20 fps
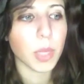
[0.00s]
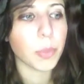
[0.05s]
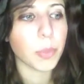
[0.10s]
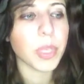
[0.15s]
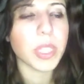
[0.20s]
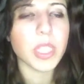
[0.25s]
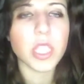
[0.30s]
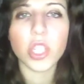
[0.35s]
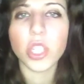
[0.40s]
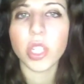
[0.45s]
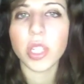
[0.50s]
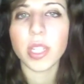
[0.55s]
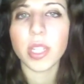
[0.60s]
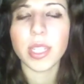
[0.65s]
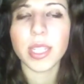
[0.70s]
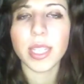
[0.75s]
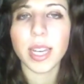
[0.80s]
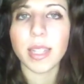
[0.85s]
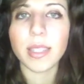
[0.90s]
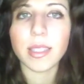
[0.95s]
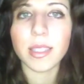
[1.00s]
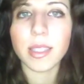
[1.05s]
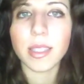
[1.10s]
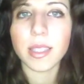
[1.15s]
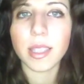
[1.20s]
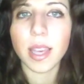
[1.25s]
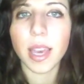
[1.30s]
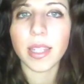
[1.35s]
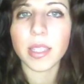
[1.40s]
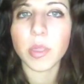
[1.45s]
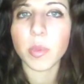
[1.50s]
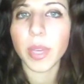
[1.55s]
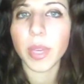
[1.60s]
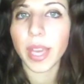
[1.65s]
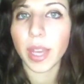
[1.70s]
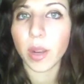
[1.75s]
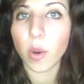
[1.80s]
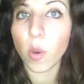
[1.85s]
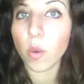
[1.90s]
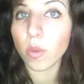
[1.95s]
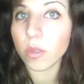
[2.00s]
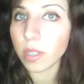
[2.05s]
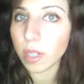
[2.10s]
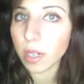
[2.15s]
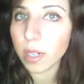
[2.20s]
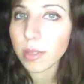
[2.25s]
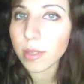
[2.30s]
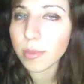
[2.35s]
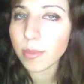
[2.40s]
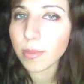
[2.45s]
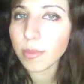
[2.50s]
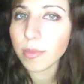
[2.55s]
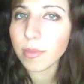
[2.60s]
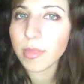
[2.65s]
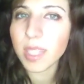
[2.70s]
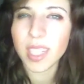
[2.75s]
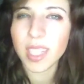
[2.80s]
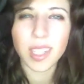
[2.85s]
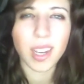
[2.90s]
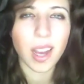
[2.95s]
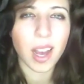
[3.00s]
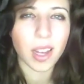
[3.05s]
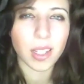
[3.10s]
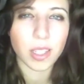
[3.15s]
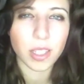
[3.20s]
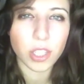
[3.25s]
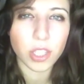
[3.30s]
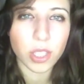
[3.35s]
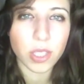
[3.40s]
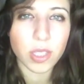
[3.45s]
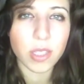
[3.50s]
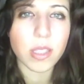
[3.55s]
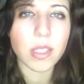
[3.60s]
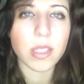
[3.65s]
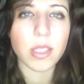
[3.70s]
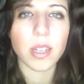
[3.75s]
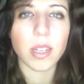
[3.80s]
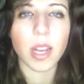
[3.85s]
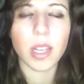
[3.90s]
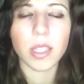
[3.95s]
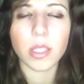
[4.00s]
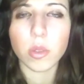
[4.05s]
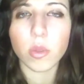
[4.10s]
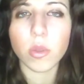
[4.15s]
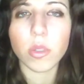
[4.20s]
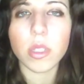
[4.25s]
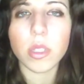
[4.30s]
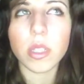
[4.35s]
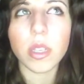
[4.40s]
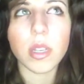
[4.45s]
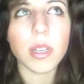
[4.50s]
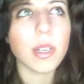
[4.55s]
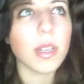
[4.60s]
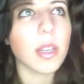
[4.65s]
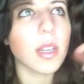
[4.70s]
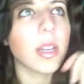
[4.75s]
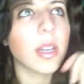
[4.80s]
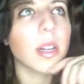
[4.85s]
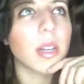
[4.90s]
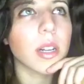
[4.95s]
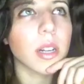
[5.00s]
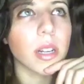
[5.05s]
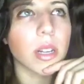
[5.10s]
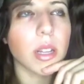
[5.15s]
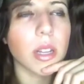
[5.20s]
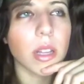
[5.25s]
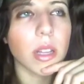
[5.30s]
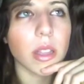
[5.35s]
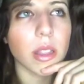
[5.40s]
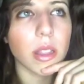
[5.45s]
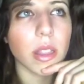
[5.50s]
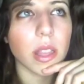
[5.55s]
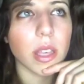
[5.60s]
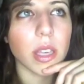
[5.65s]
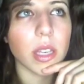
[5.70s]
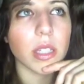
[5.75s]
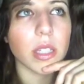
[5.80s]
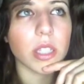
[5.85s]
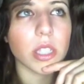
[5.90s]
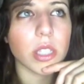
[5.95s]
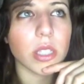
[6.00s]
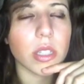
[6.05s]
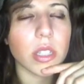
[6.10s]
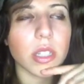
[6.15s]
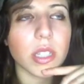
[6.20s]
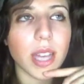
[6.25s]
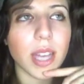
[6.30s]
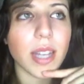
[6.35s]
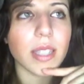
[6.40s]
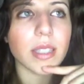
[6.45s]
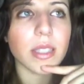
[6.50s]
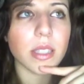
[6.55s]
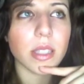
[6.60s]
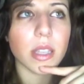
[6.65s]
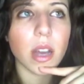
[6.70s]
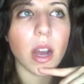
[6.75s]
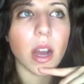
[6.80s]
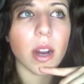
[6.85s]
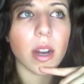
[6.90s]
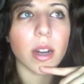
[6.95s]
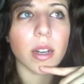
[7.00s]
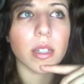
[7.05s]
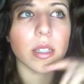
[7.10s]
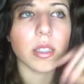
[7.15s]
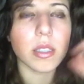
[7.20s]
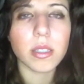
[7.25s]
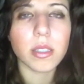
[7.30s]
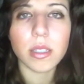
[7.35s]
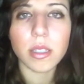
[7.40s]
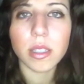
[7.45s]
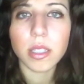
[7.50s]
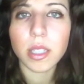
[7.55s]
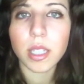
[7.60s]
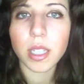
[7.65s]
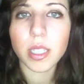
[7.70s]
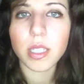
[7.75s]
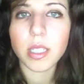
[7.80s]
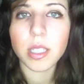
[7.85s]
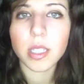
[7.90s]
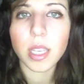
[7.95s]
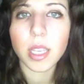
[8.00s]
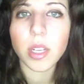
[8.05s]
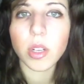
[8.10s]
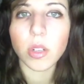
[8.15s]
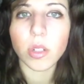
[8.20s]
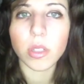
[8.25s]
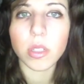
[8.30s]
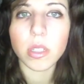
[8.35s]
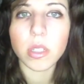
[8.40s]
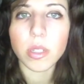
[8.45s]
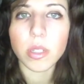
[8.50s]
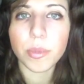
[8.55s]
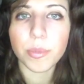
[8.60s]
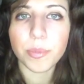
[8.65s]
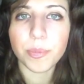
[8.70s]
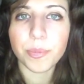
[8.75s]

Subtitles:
position the desks as we get older in colleges and high schools, the desks are in singles.